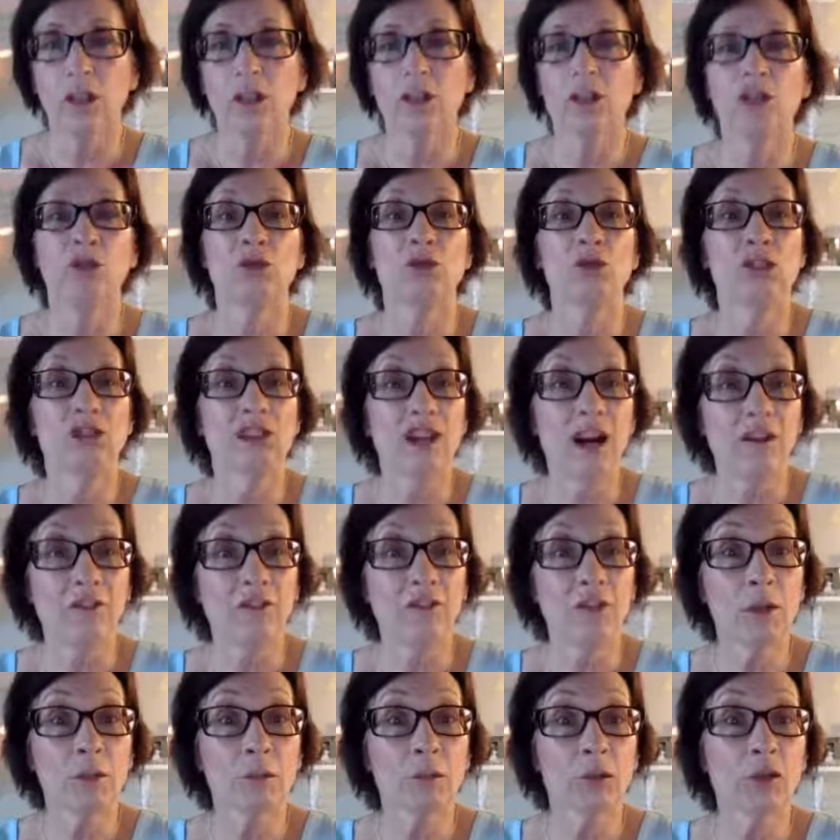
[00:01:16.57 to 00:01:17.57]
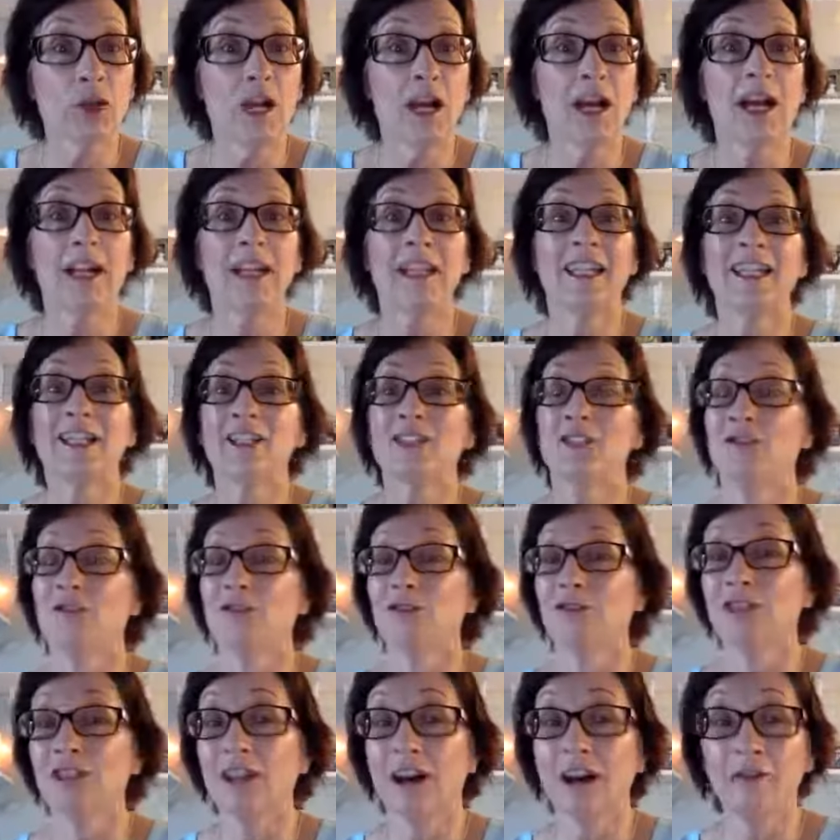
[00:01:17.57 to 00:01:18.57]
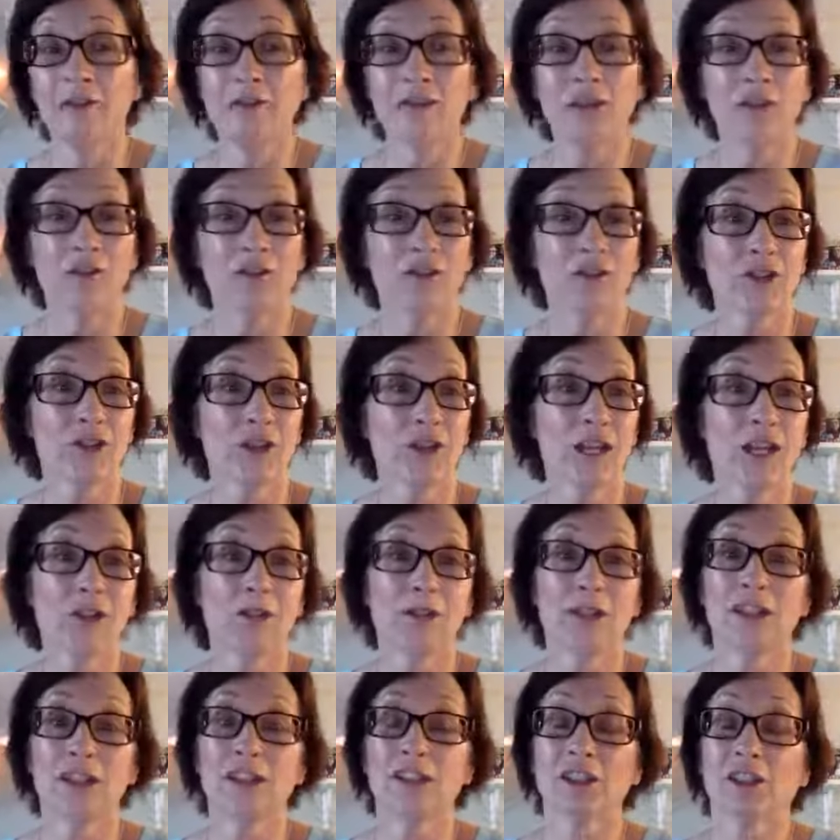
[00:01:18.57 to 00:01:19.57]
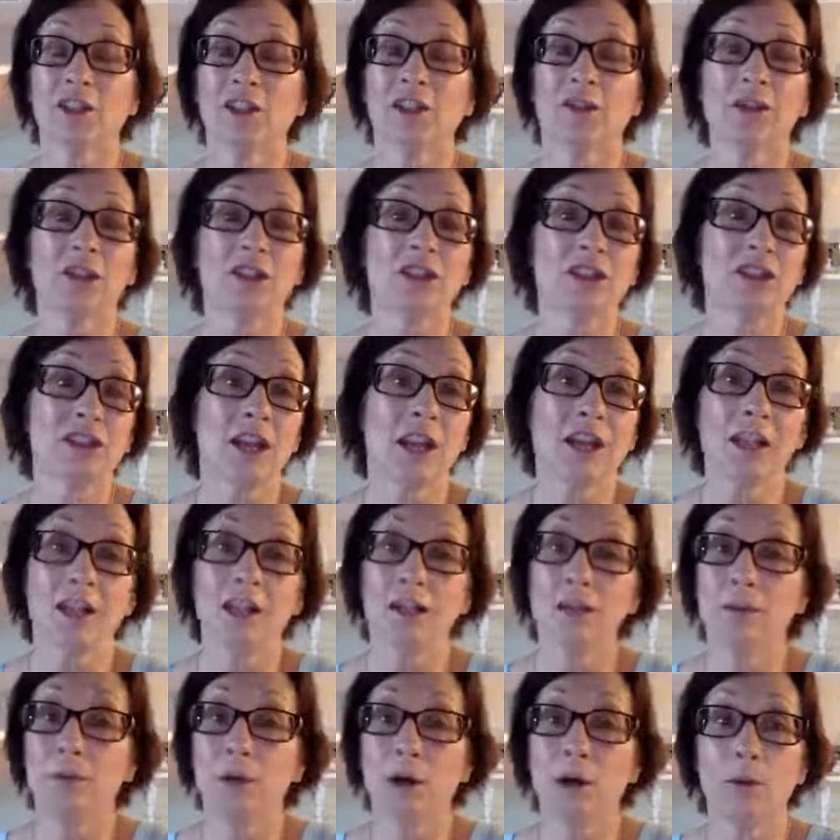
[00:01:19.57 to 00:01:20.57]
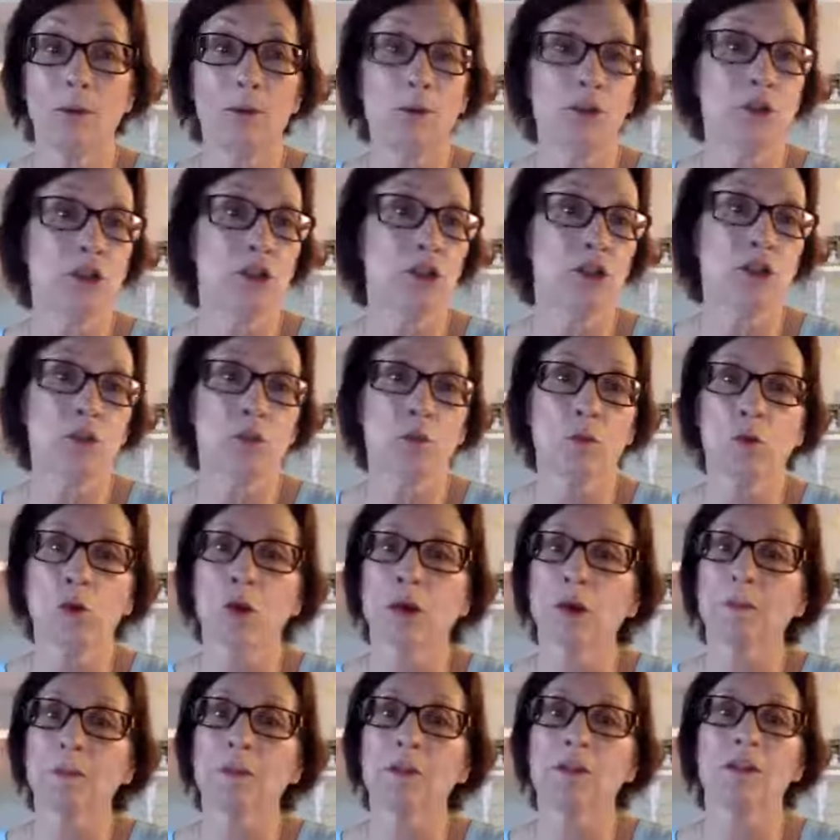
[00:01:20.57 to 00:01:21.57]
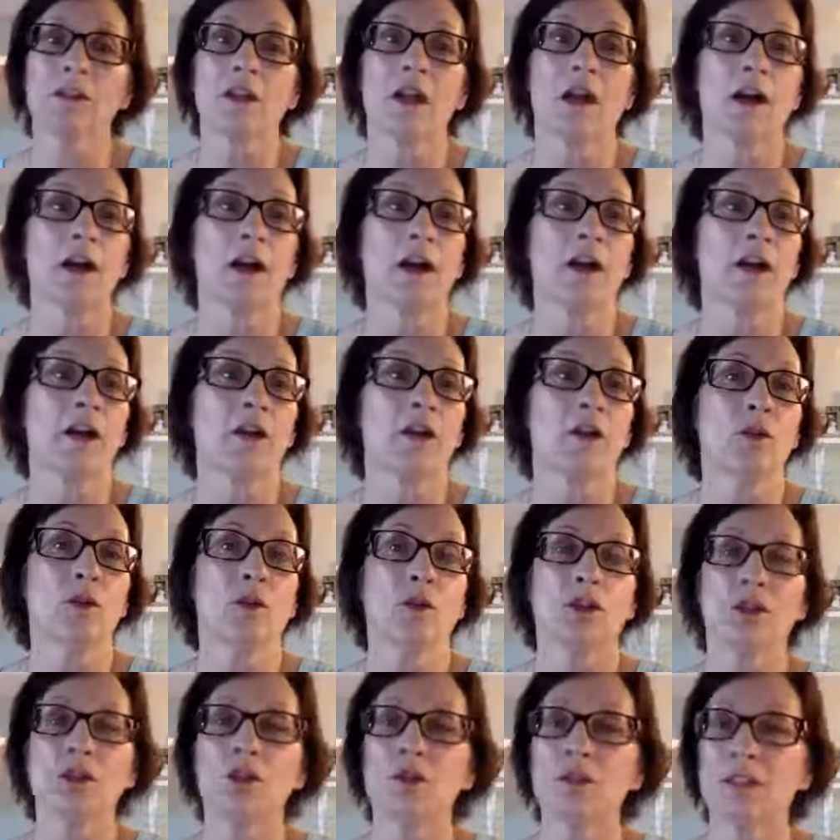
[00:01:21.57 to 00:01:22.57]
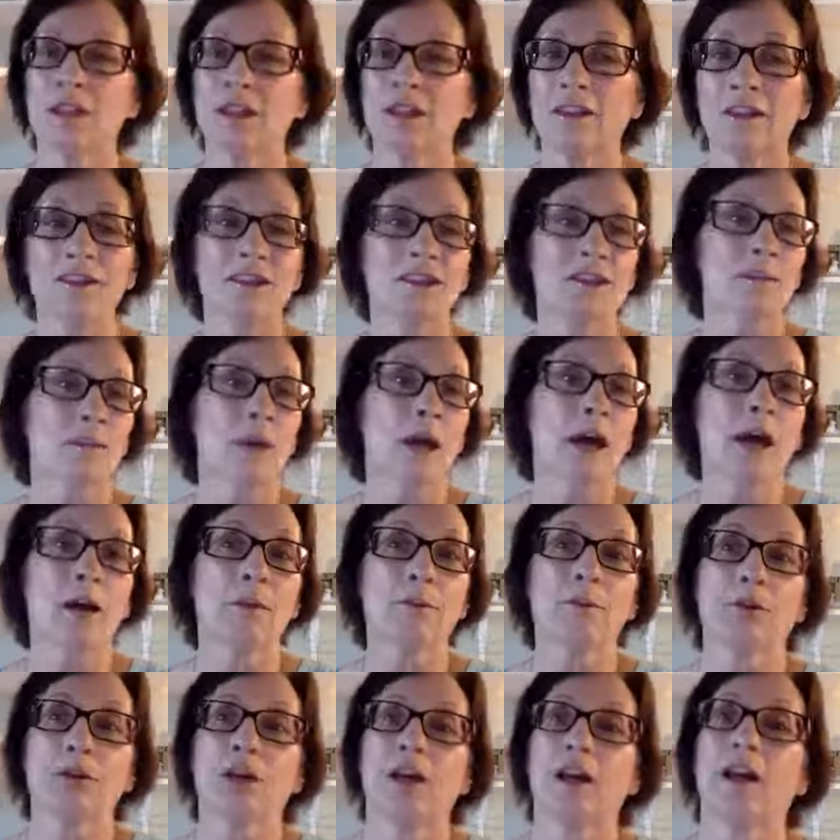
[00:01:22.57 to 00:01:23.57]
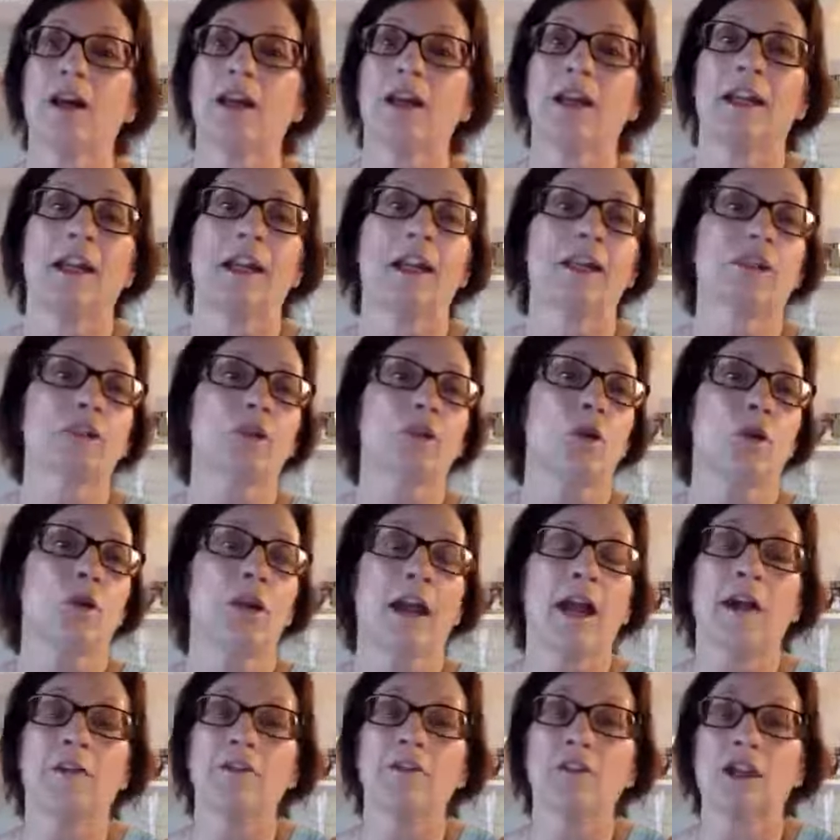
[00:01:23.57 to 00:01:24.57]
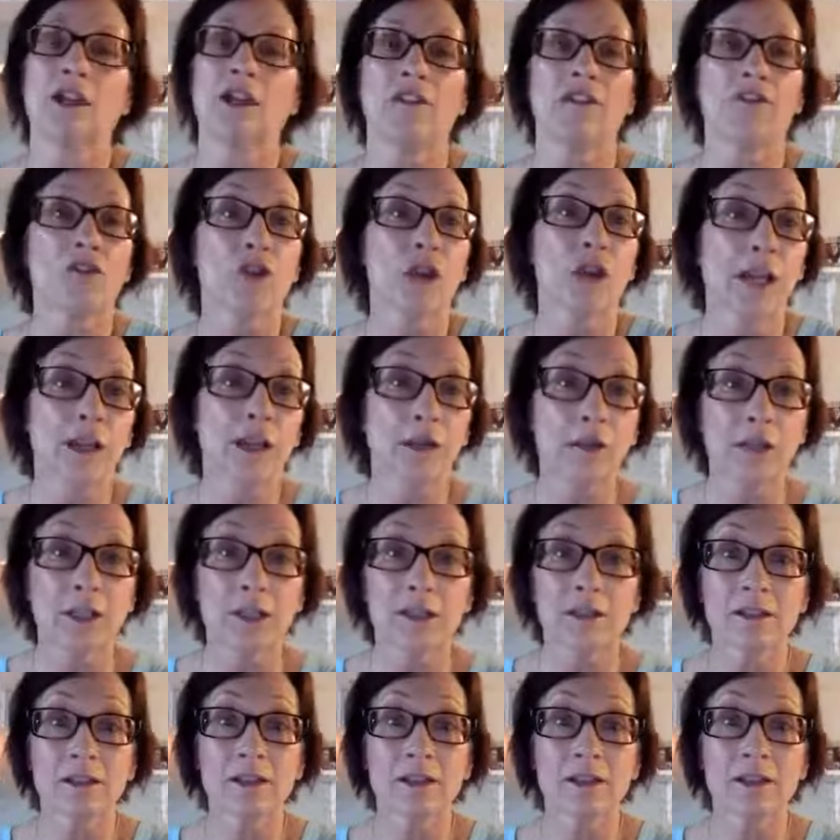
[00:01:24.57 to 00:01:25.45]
Do you love the product? Do you love the fragrance? Are you excited about putting your warmers on or using the spa products or having the fragrance?